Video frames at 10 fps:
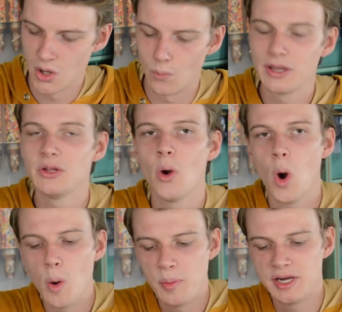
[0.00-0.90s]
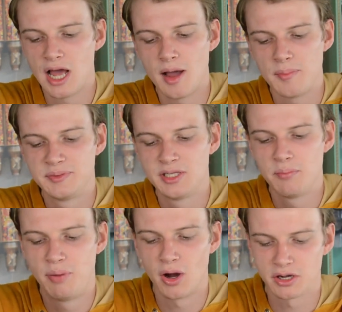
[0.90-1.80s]
When you open up the
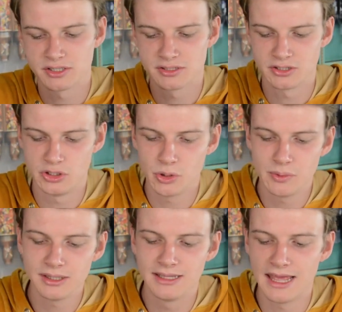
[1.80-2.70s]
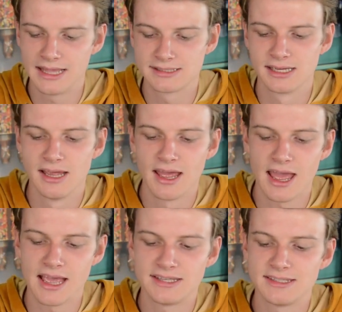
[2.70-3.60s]
box, you will get
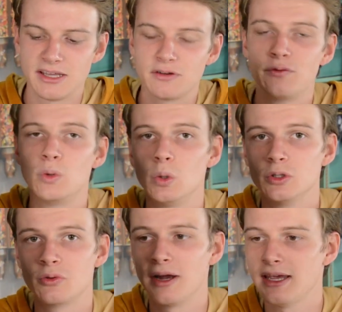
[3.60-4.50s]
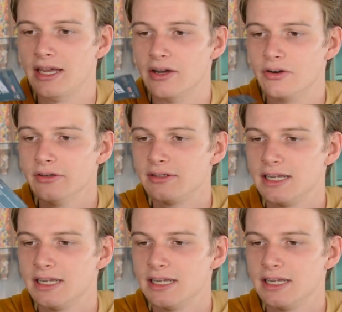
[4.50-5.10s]
a set of rules right here.